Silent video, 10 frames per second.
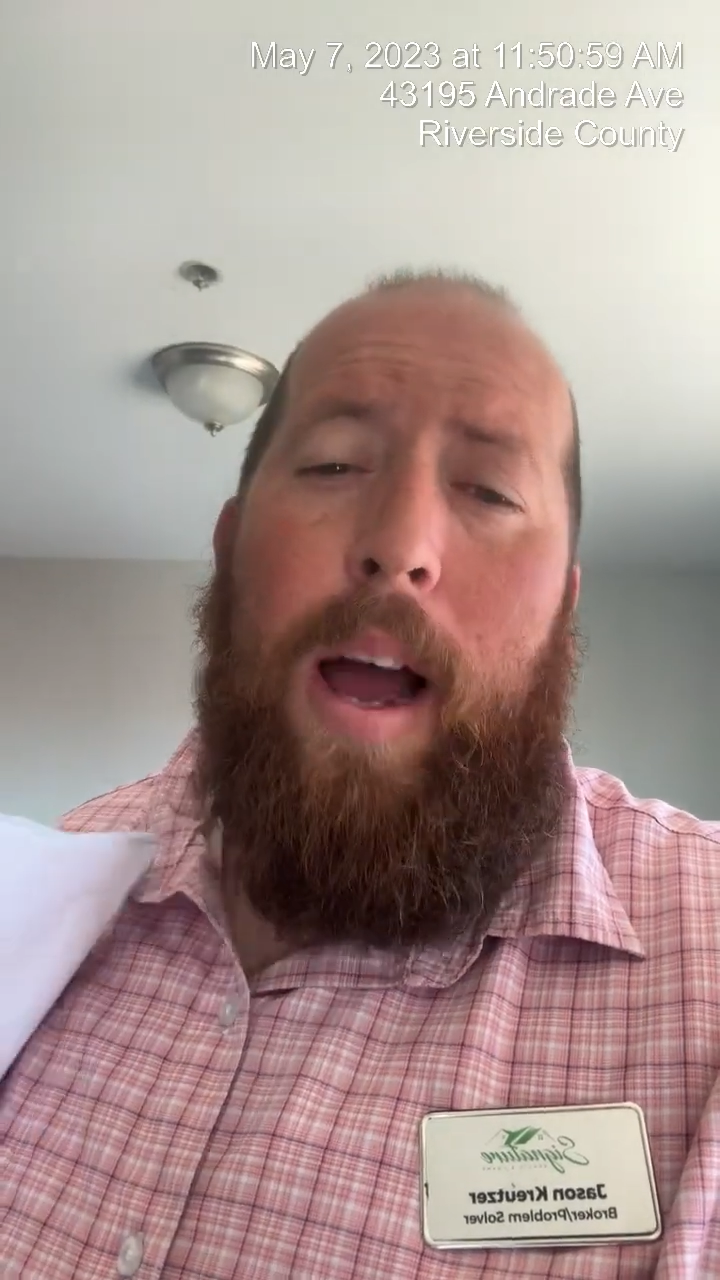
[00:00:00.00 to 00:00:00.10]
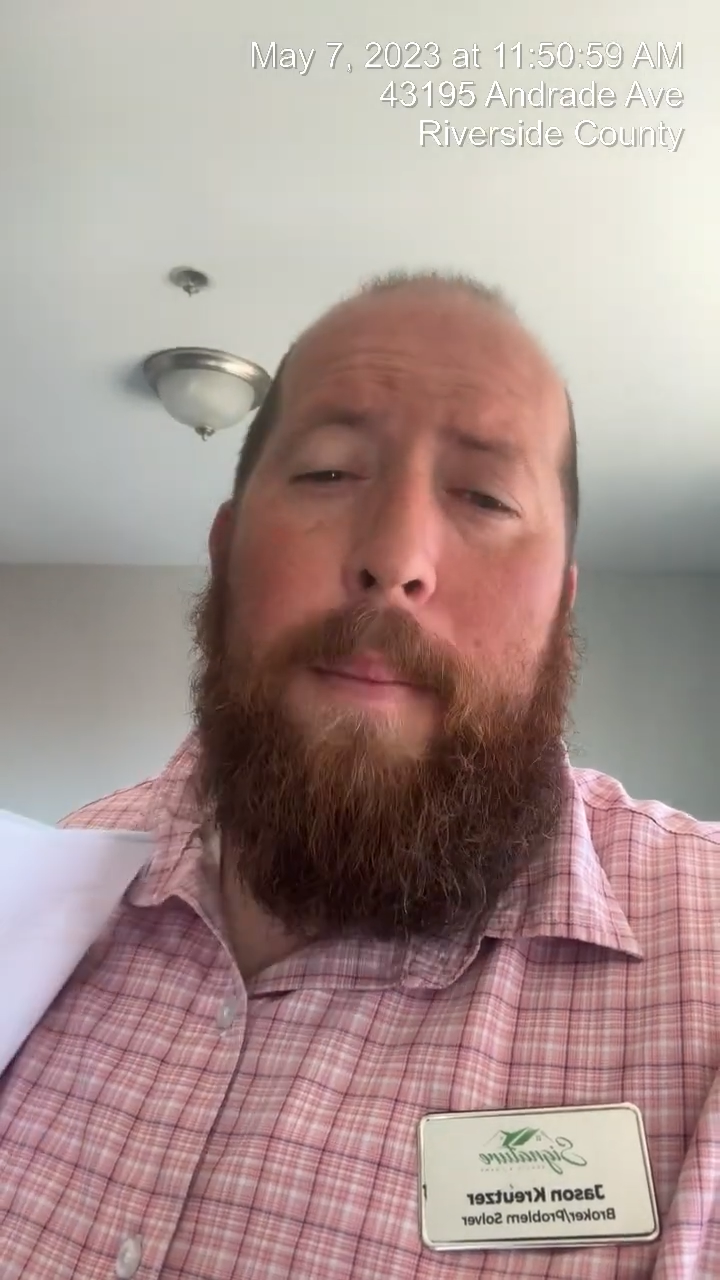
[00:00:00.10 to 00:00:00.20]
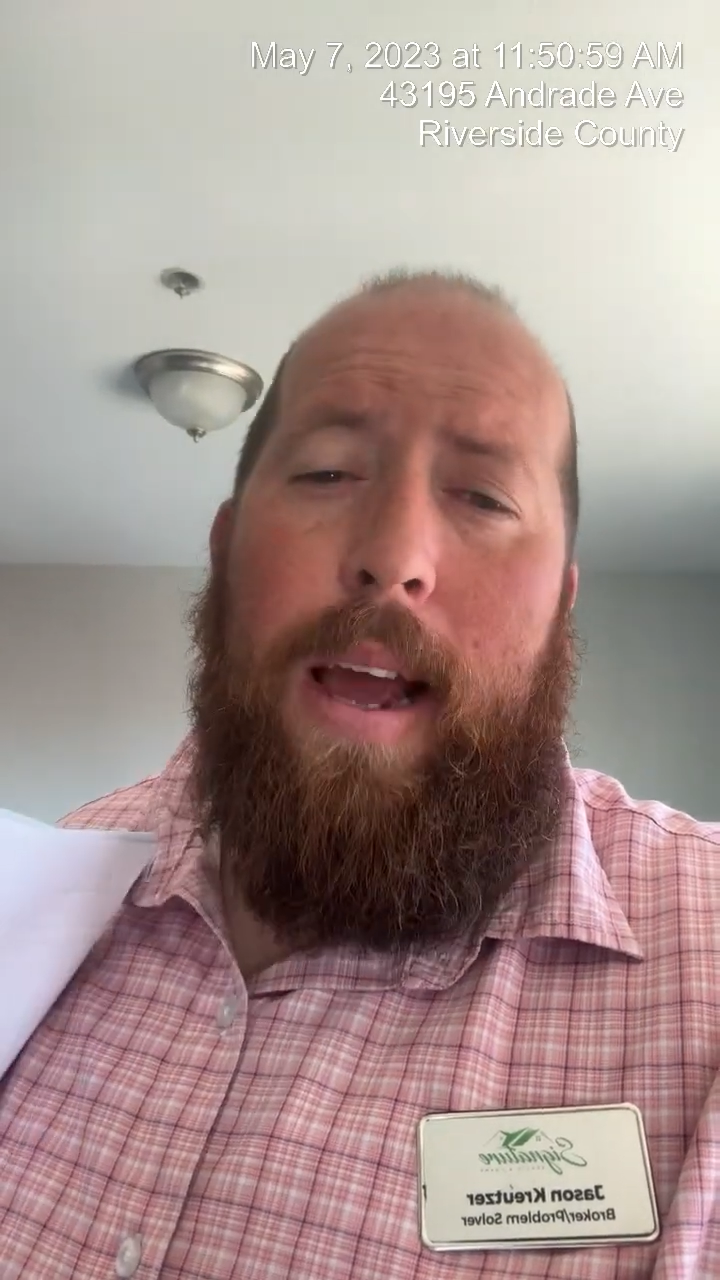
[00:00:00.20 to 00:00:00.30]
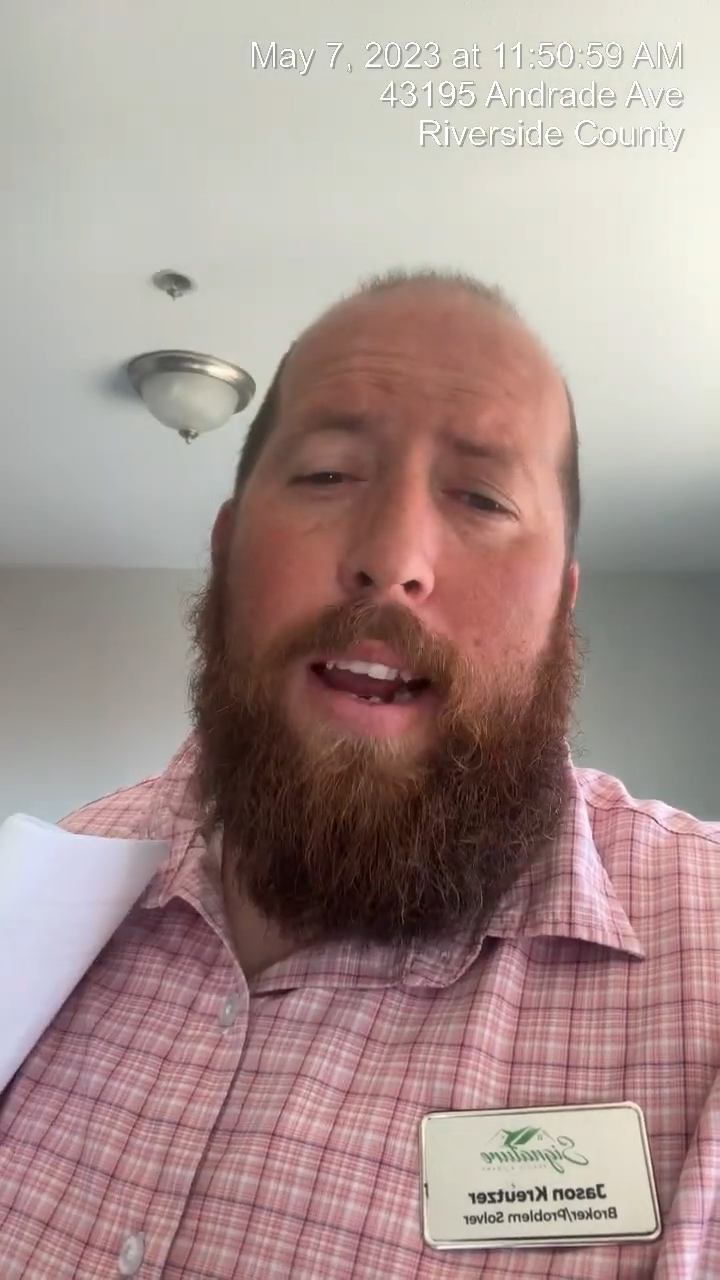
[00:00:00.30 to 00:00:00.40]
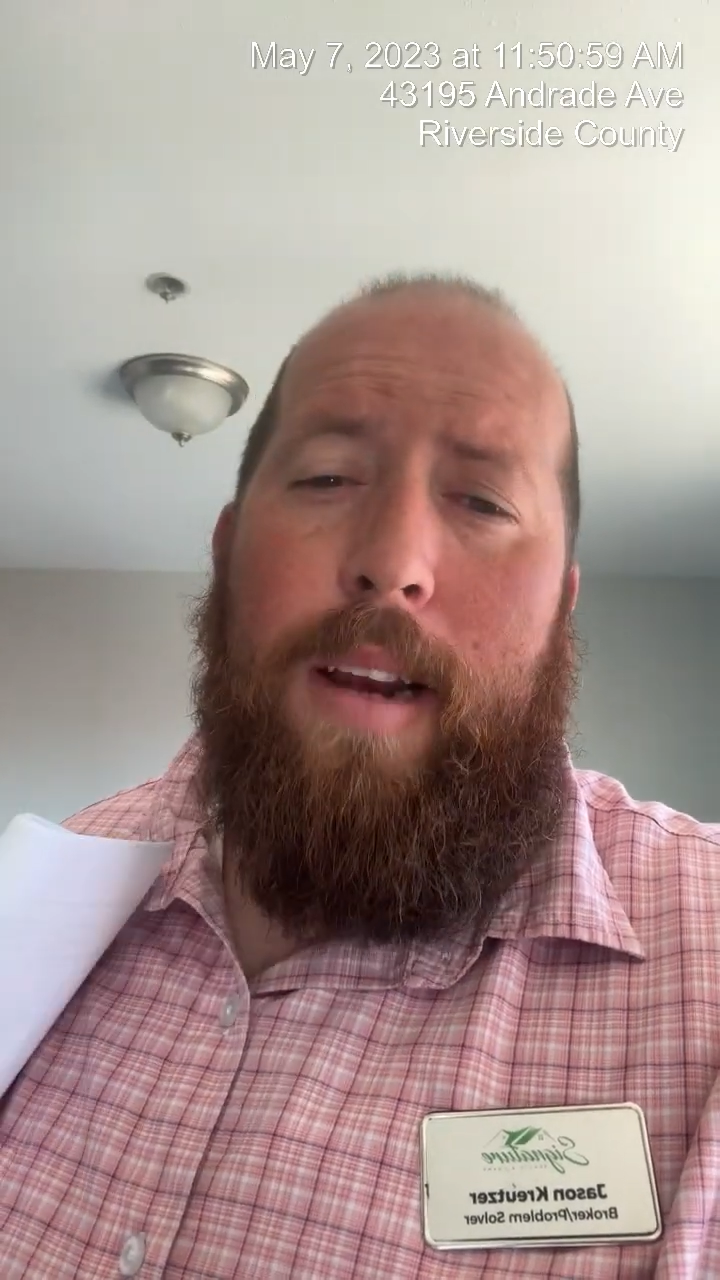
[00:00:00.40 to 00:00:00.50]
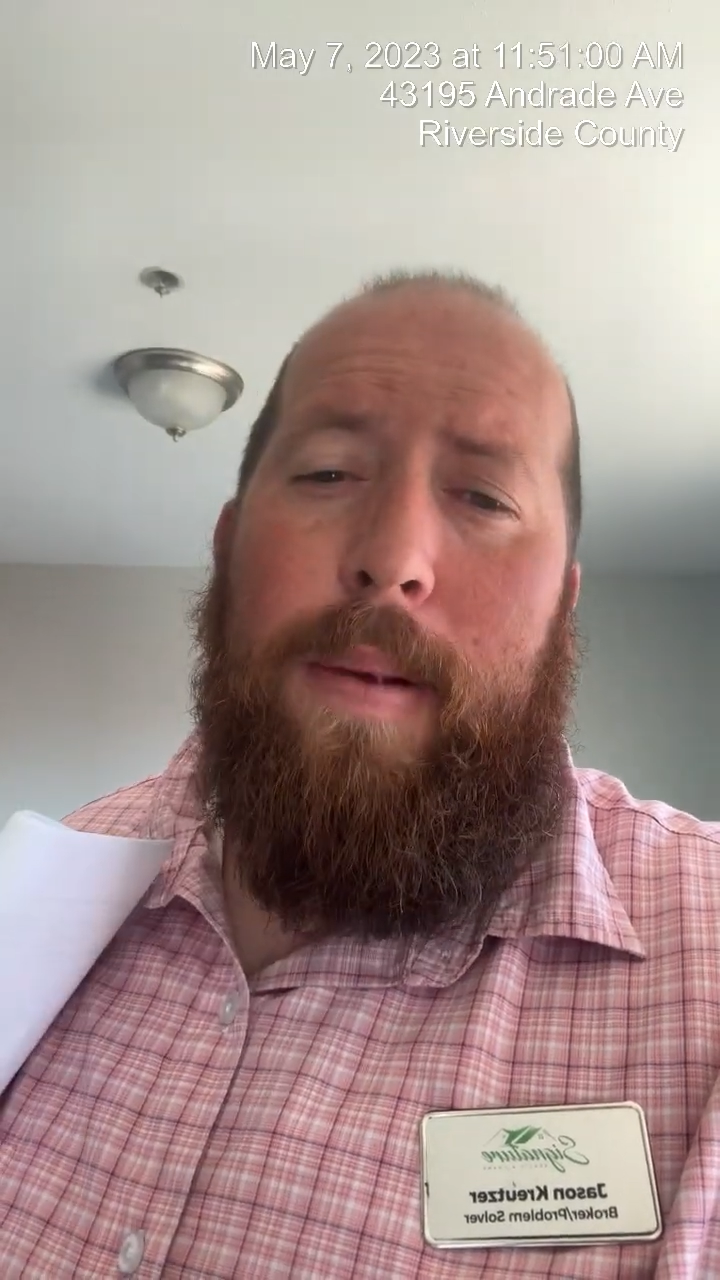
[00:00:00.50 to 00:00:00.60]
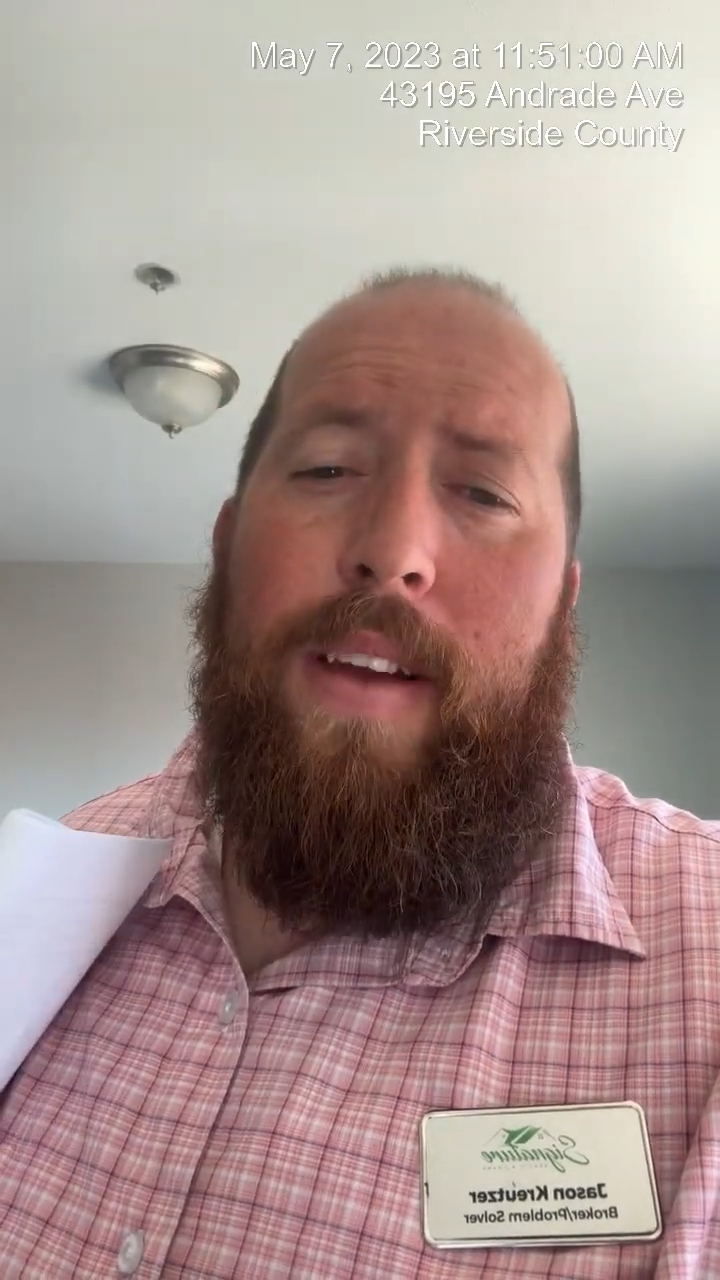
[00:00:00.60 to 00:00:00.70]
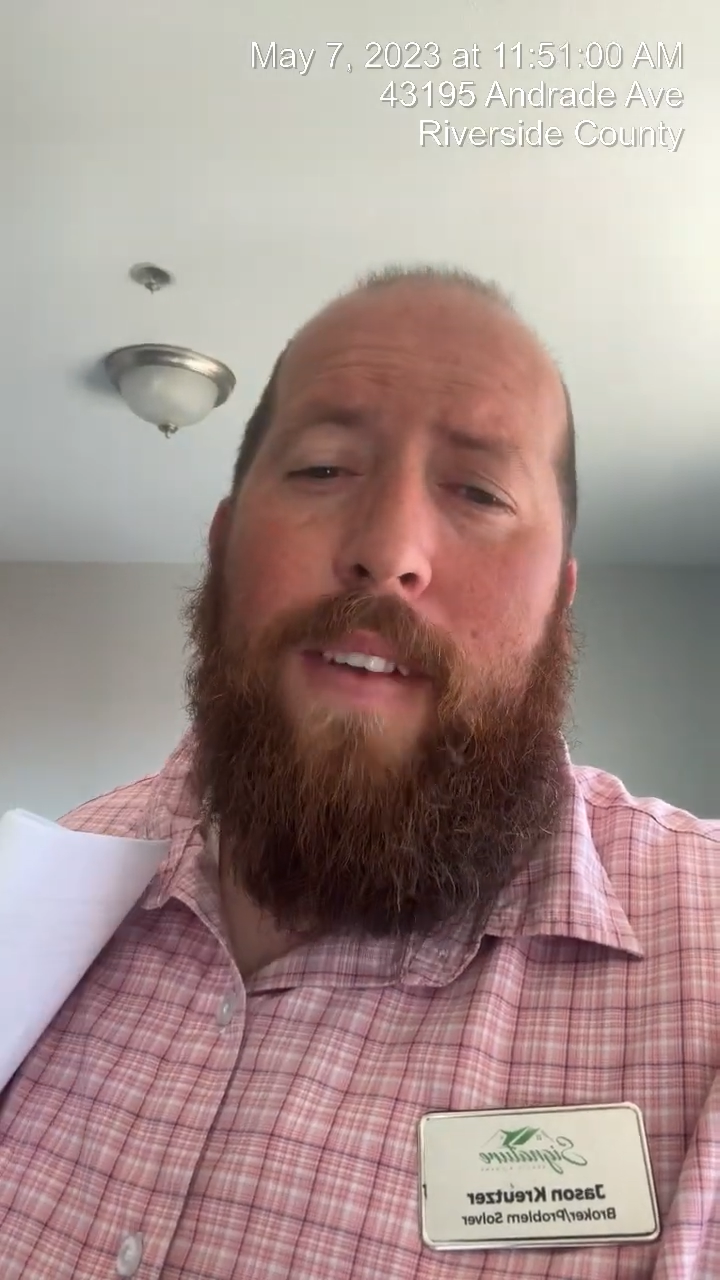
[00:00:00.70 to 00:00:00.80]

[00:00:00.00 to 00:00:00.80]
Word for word: I'm not going to be